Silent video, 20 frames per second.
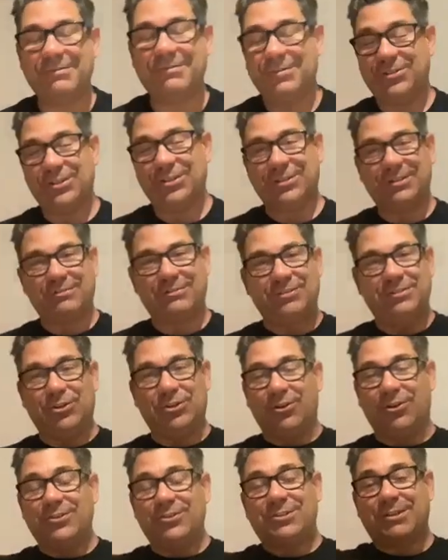Just
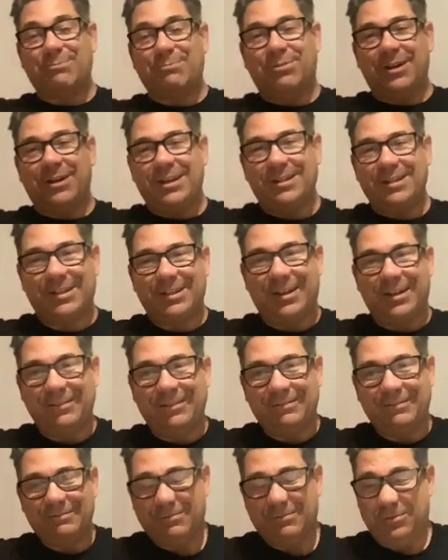John Oates can play guitar,
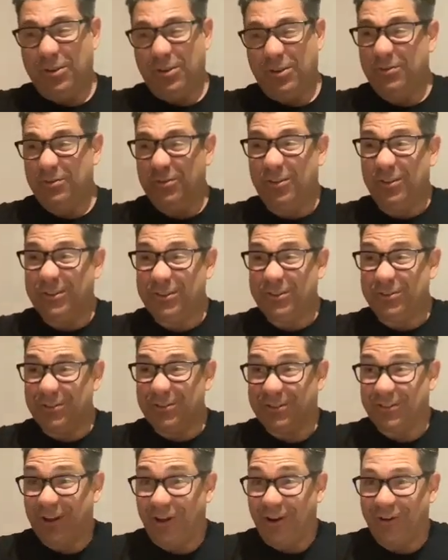not as good
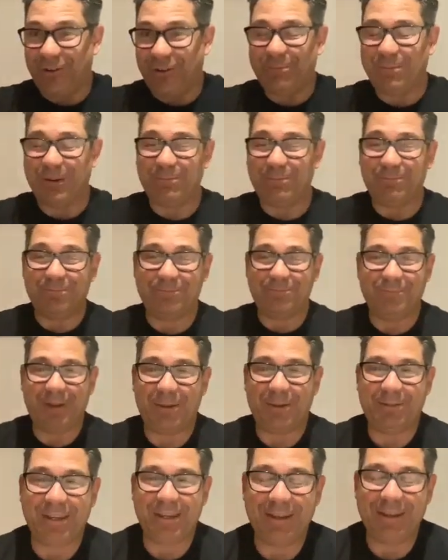as Noel, but
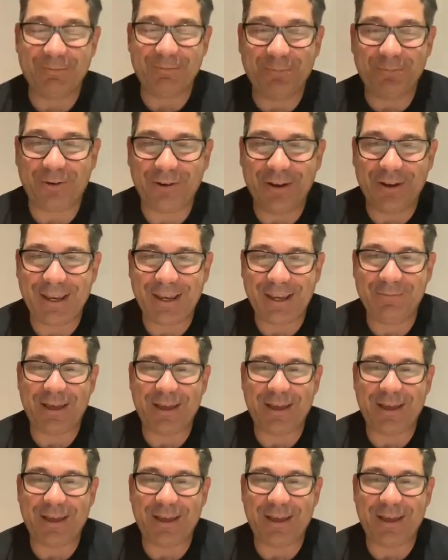maybe employ him.